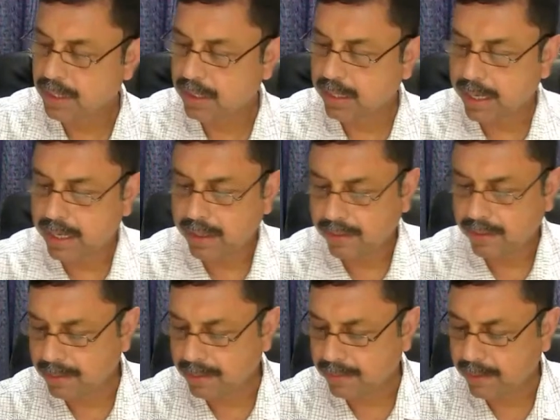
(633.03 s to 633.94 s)

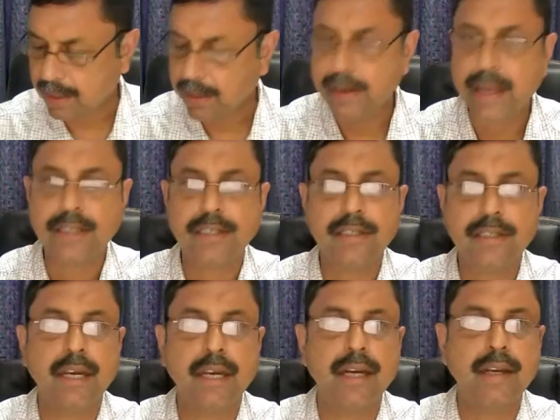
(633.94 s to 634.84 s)
kinetics. Basically, reaction
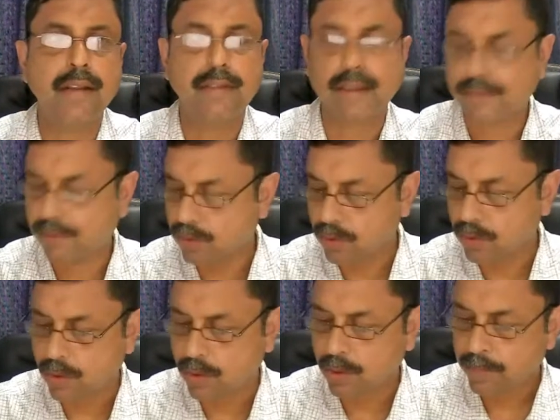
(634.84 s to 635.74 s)
kinetics, as you
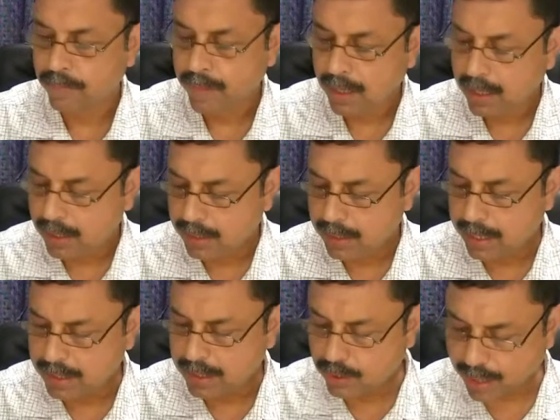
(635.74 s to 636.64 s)
know,
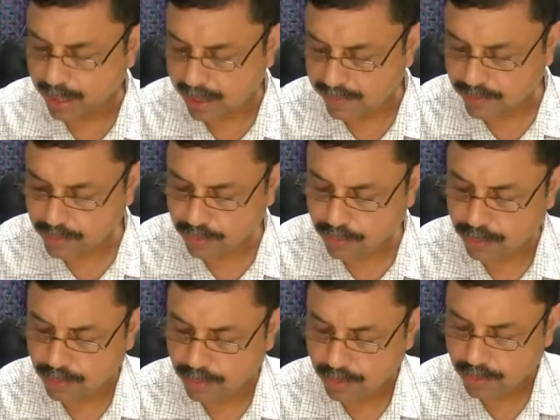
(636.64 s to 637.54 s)
that you have to
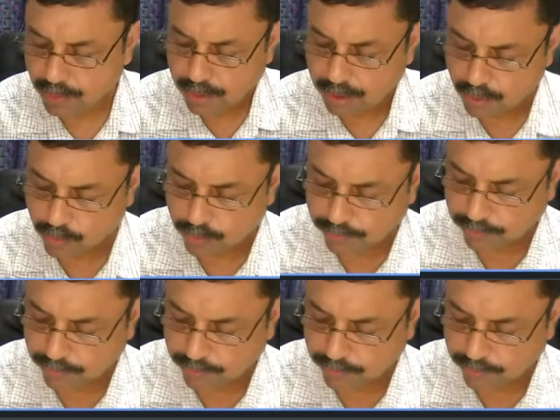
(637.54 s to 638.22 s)
use